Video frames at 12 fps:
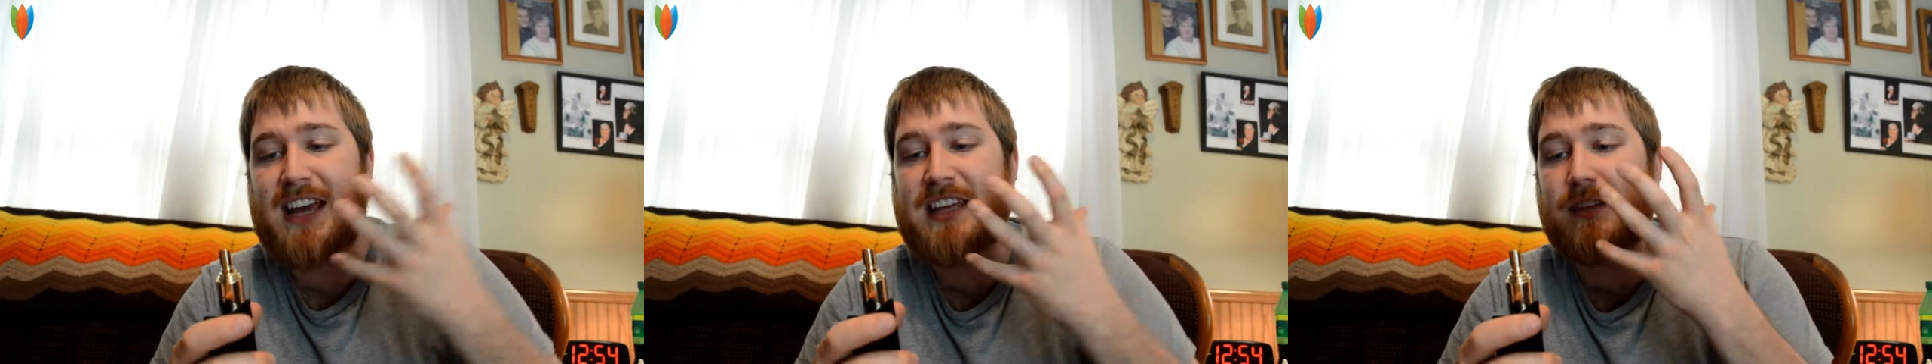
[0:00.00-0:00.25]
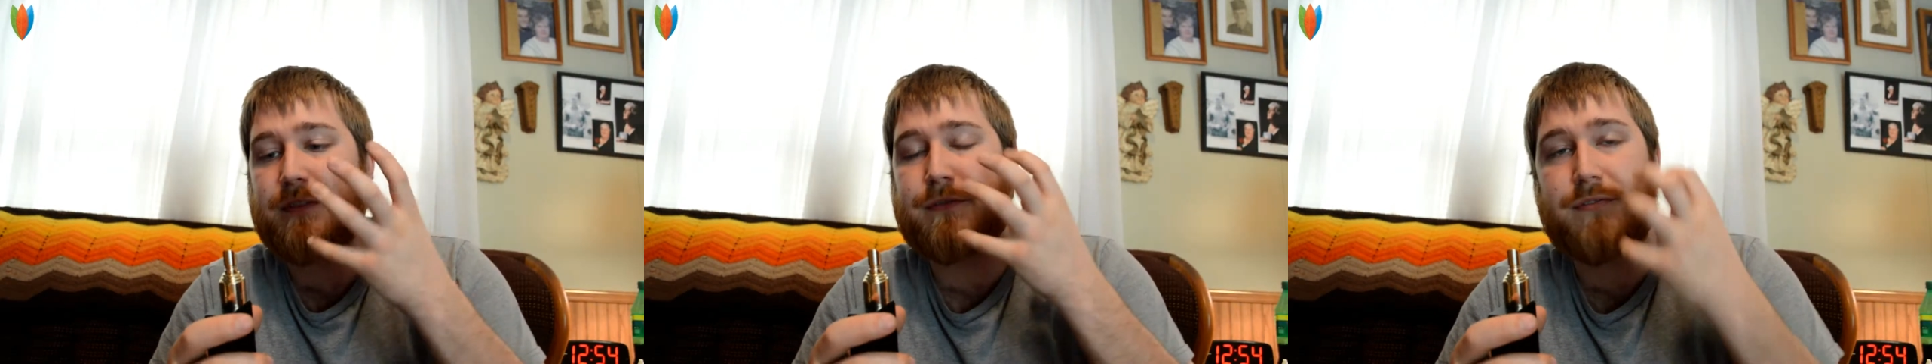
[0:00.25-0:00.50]

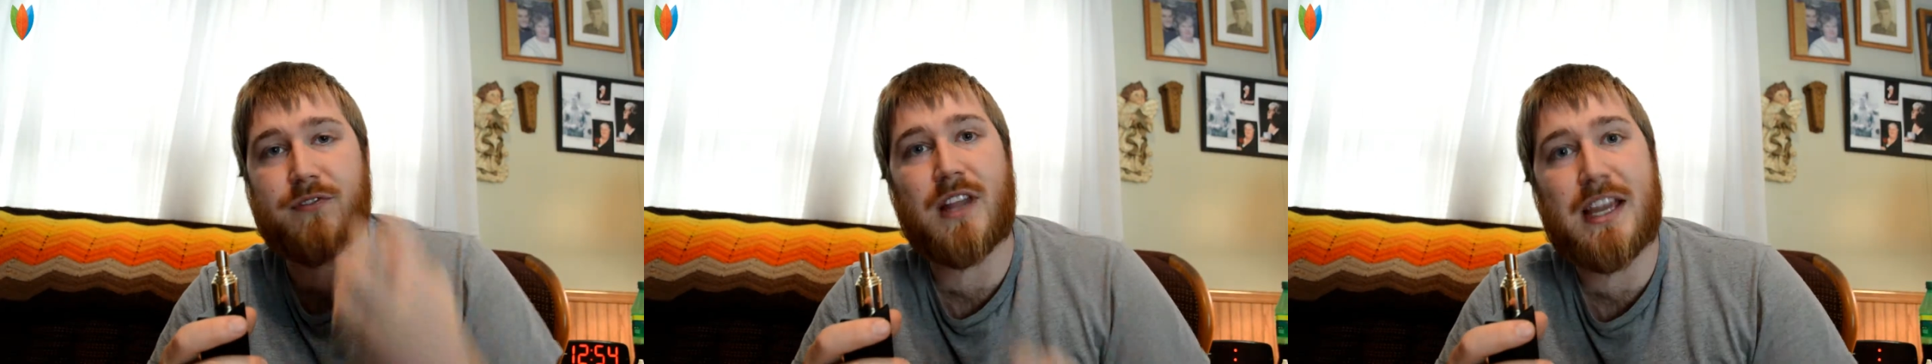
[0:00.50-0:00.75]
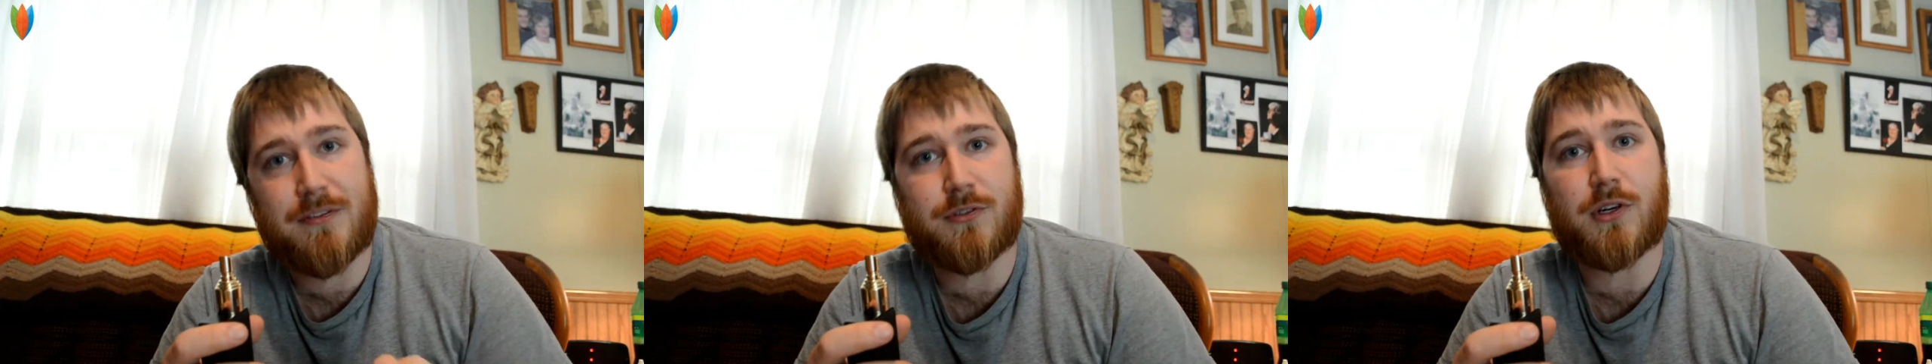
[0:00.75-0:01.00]
and the
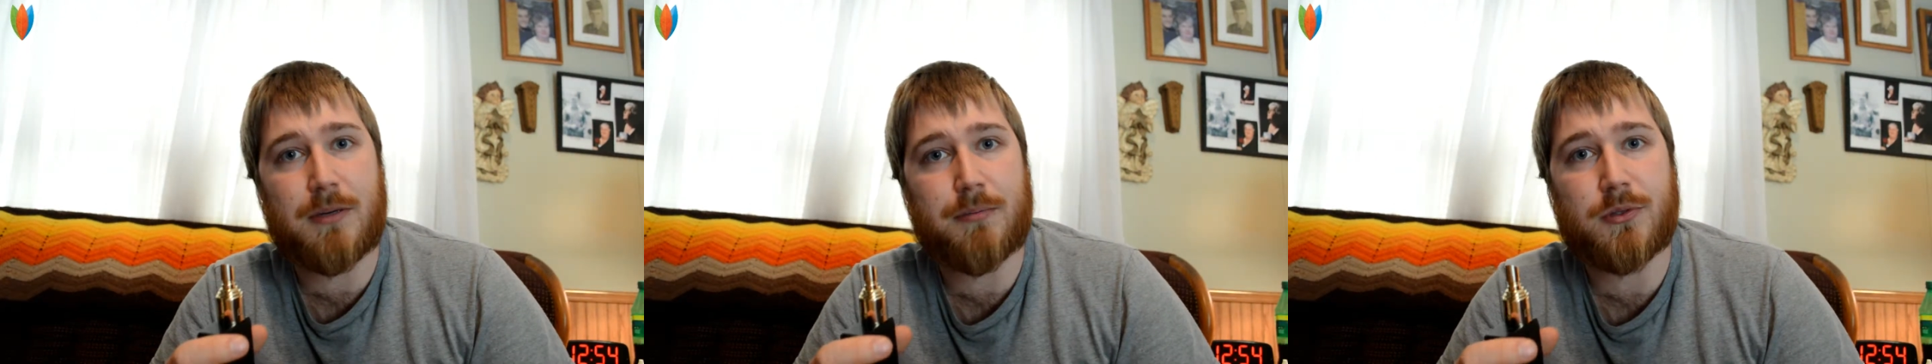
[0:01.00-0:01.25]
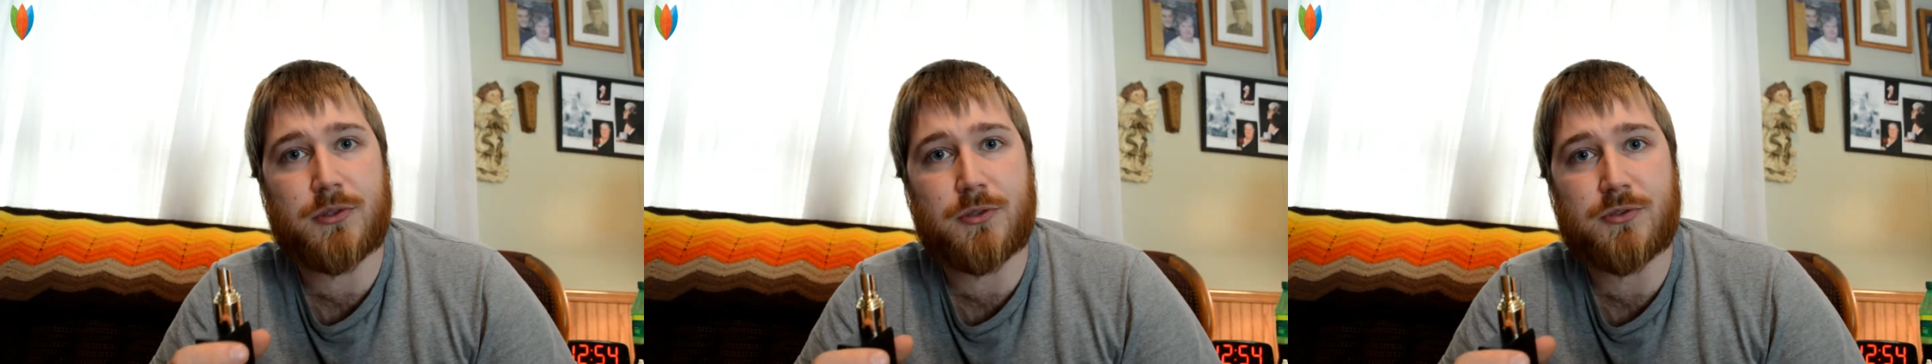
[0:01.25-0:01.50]
flavor it
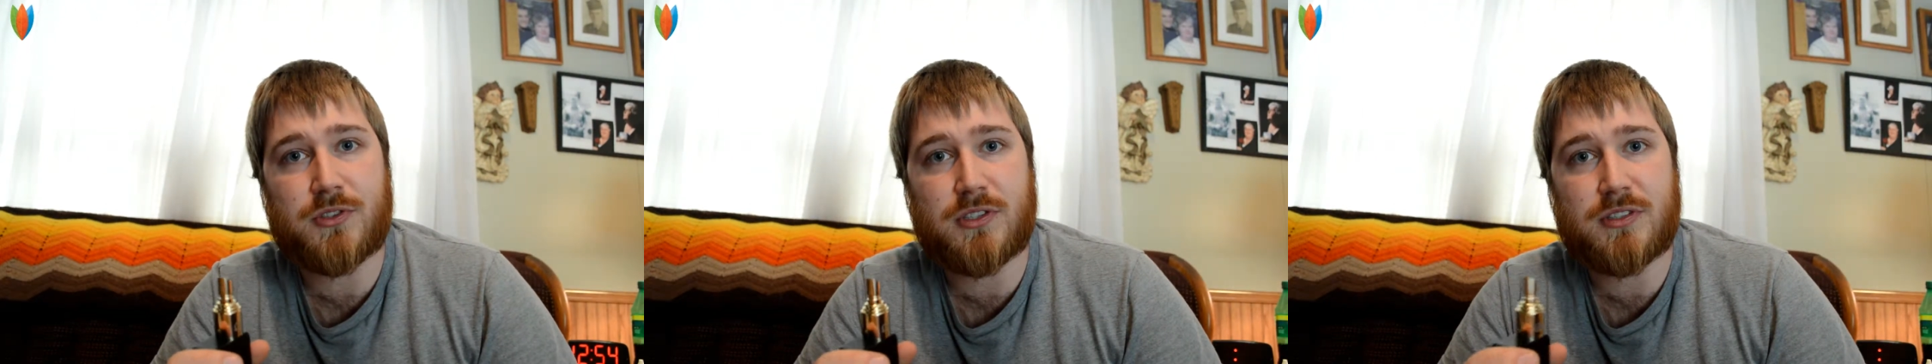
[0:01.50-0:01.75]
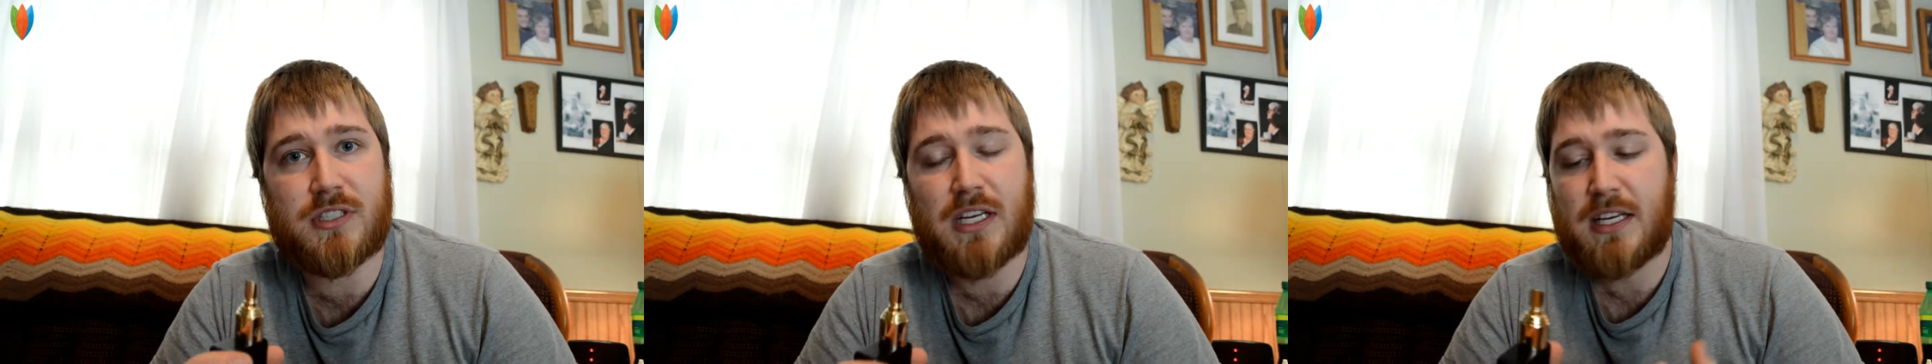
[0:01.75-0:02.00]

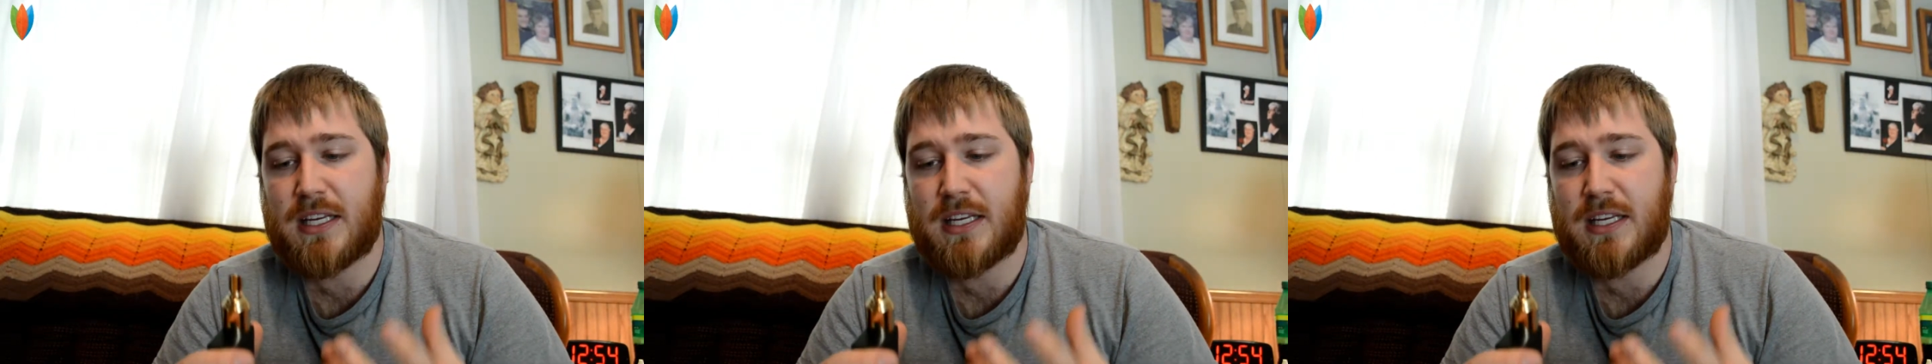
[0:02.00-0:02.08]
produces.